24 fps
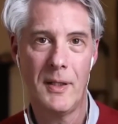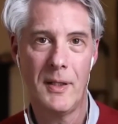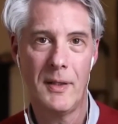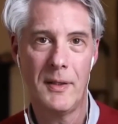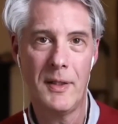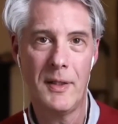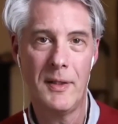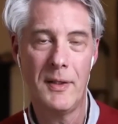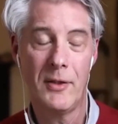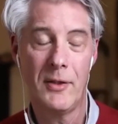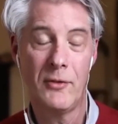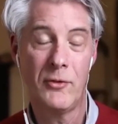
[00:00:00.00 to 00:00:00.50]

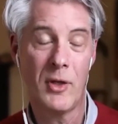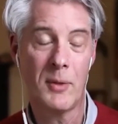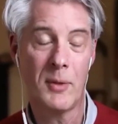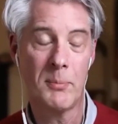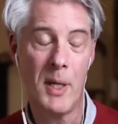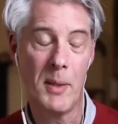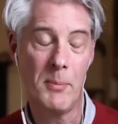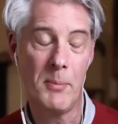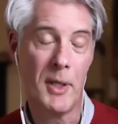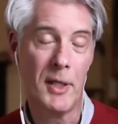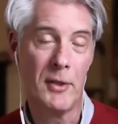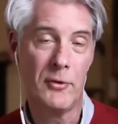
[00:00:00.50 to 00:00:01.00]
Then they checked
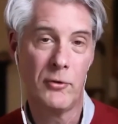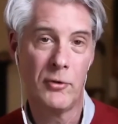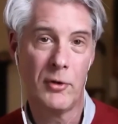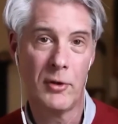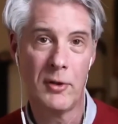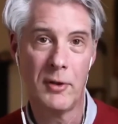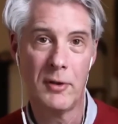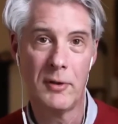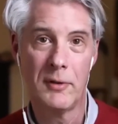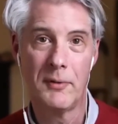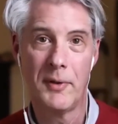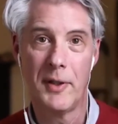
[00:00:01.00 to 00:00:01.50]
my blood
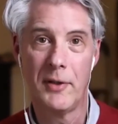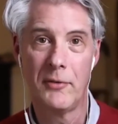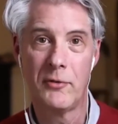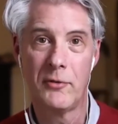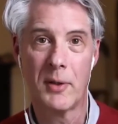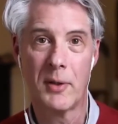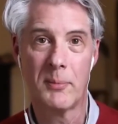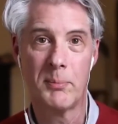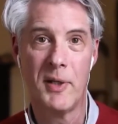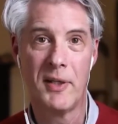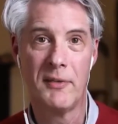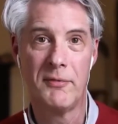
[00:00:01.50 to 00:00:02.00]
sugar. They
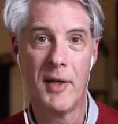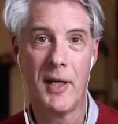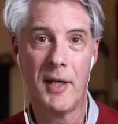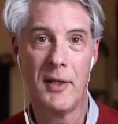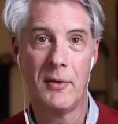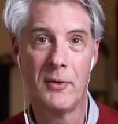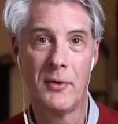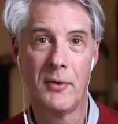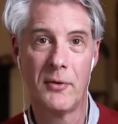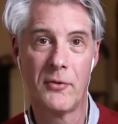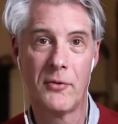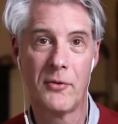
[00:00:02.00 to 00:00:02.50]
checked my
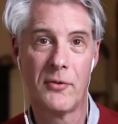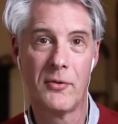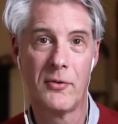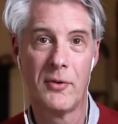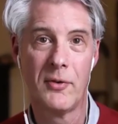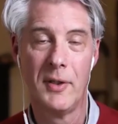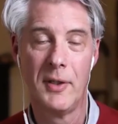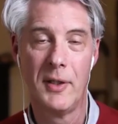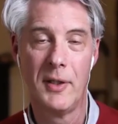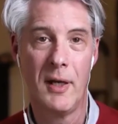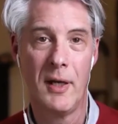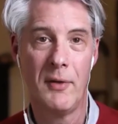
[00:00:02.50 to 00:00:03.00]
vitals.
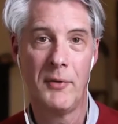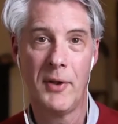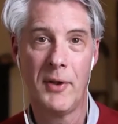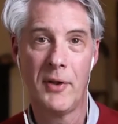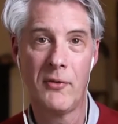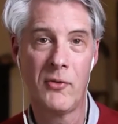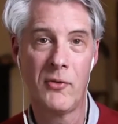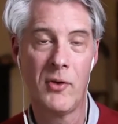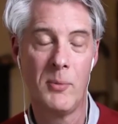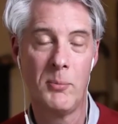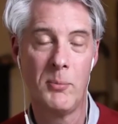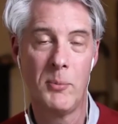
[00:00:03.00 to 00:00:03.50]
Everything
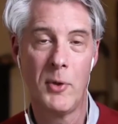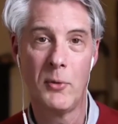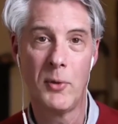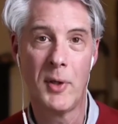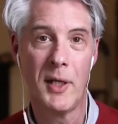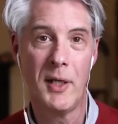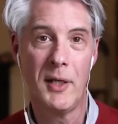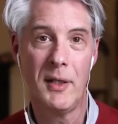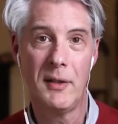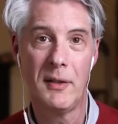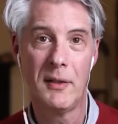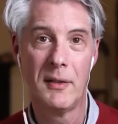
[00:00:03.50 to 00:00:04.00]
seemed
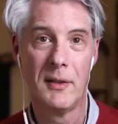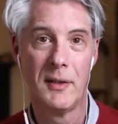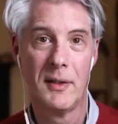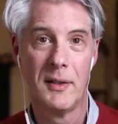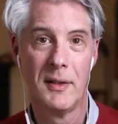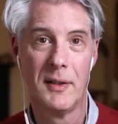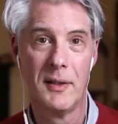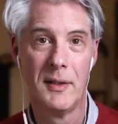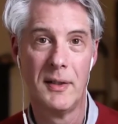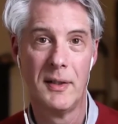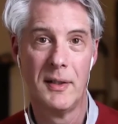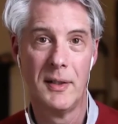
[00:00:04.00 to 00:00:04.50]
okay.
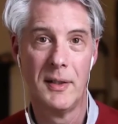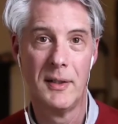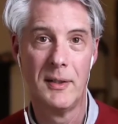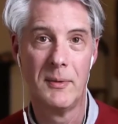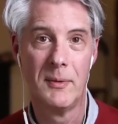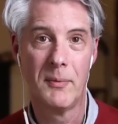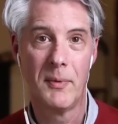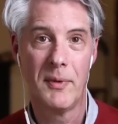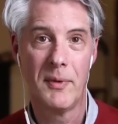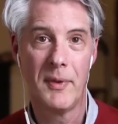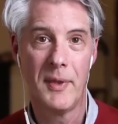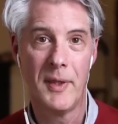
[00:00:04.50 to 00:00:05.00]

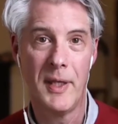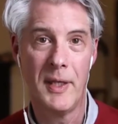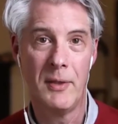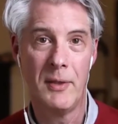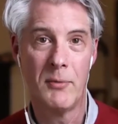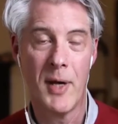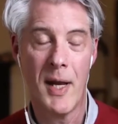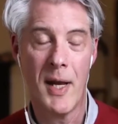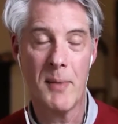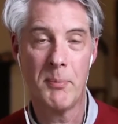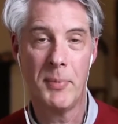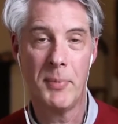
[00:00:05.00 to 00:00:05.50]
They
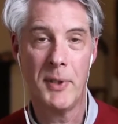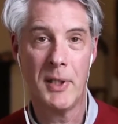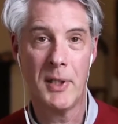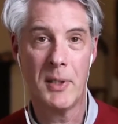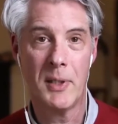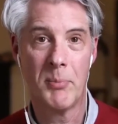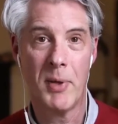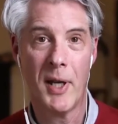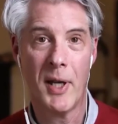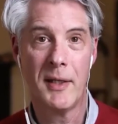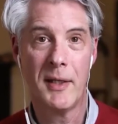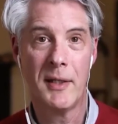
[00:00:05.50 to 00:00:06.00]
wrapped me in a
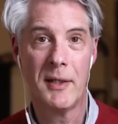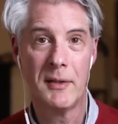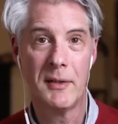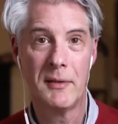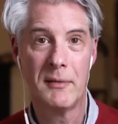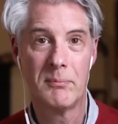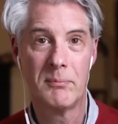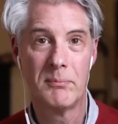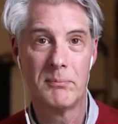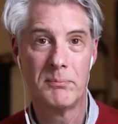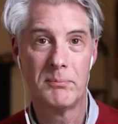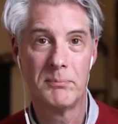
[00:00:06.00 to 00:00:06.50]
blanket
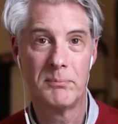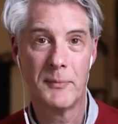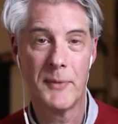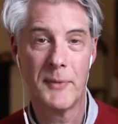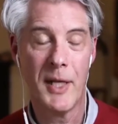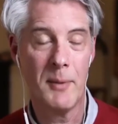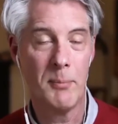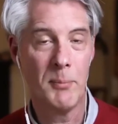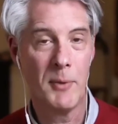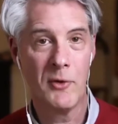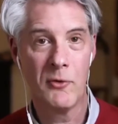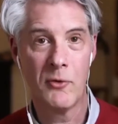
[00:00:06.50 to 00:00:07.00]
and
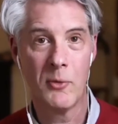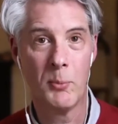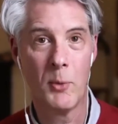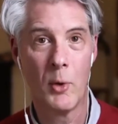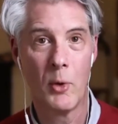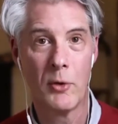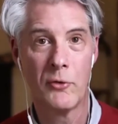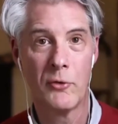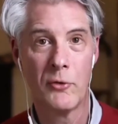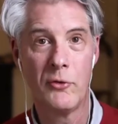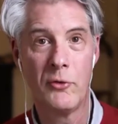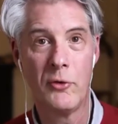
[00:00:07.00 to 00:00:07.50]
gave me some
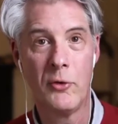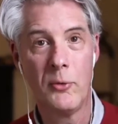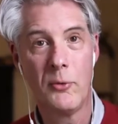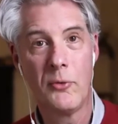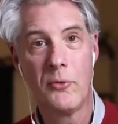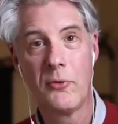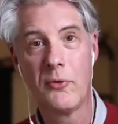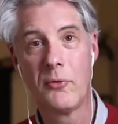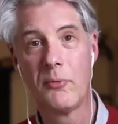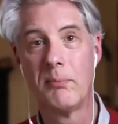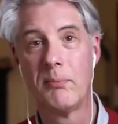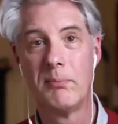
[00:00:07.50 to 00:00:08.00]
orange
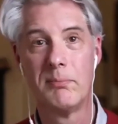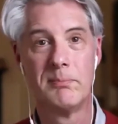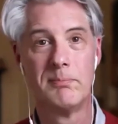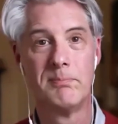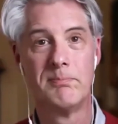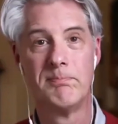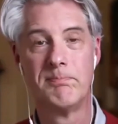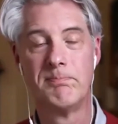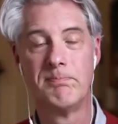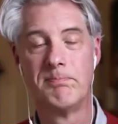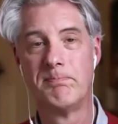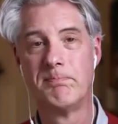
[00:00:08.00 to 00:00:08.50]
juice.
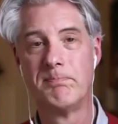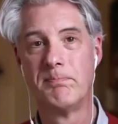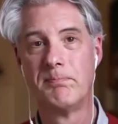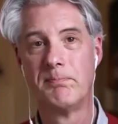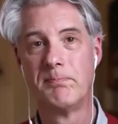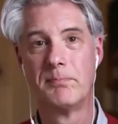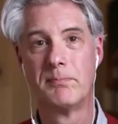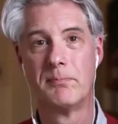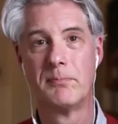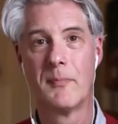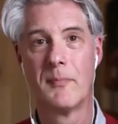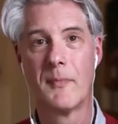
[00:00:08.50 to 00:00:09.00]

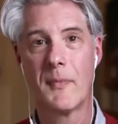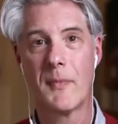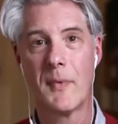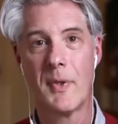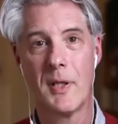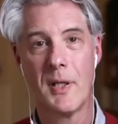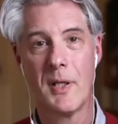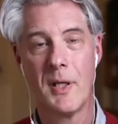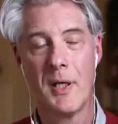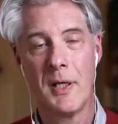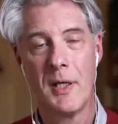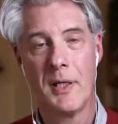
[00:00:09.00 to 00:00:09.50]

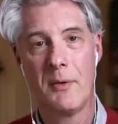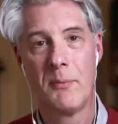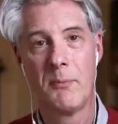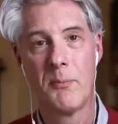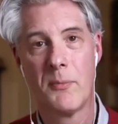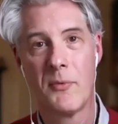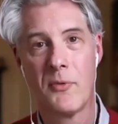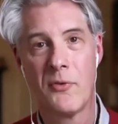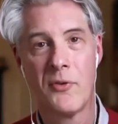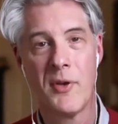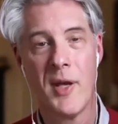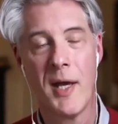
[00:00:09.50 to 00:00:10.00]
I
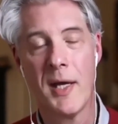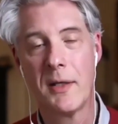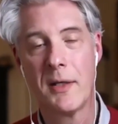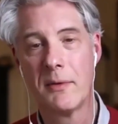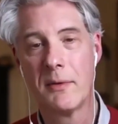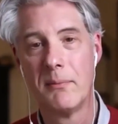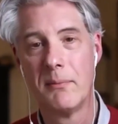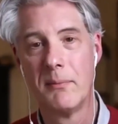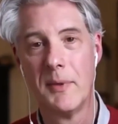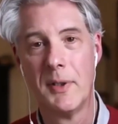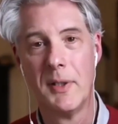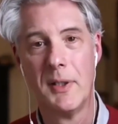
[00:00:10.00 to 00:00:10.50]
sat,
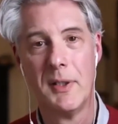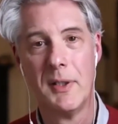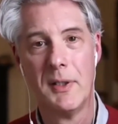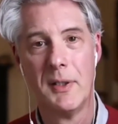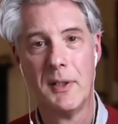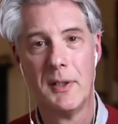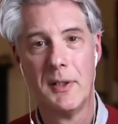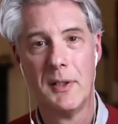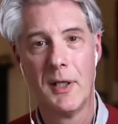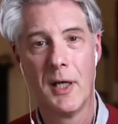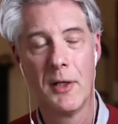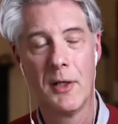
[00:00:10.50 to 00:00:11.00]

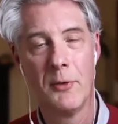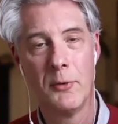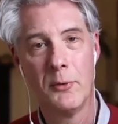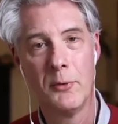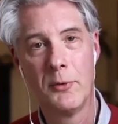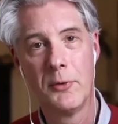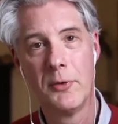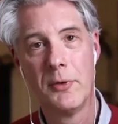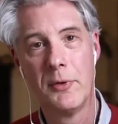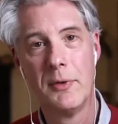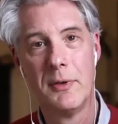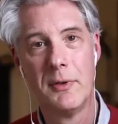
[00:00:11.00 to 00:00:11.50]

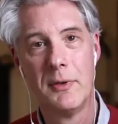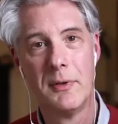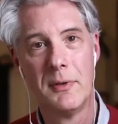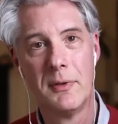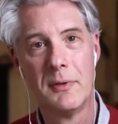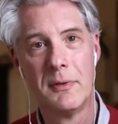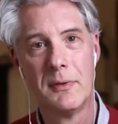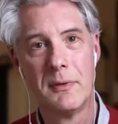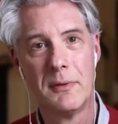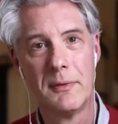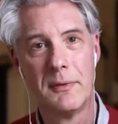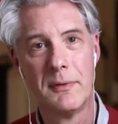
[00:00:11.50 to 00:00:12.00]
huddled,
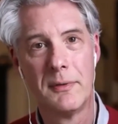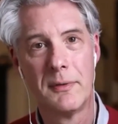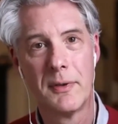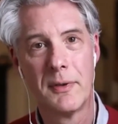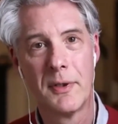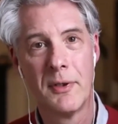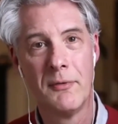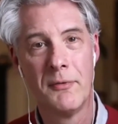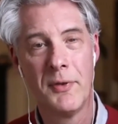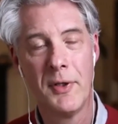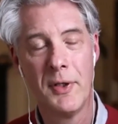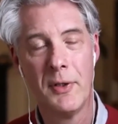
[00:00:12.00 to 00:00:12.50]

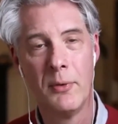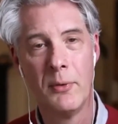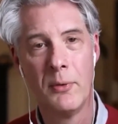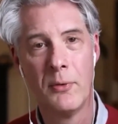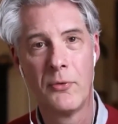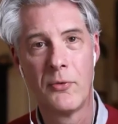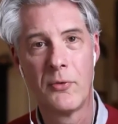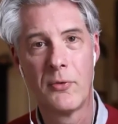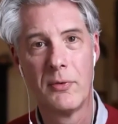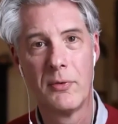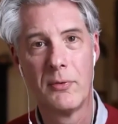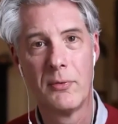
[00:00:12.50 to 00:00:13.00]

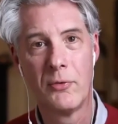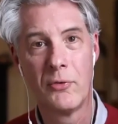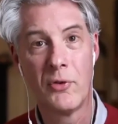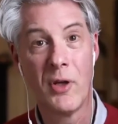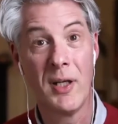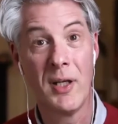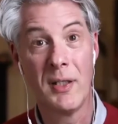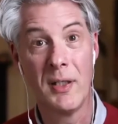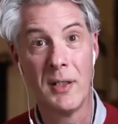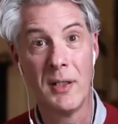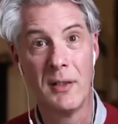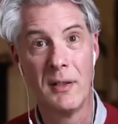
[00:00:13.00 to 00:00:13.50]
confused,
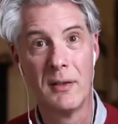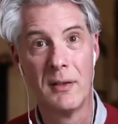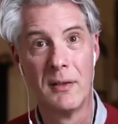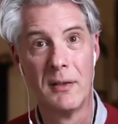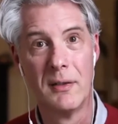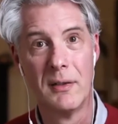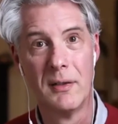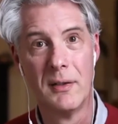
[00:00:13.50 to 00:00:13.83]
shaking.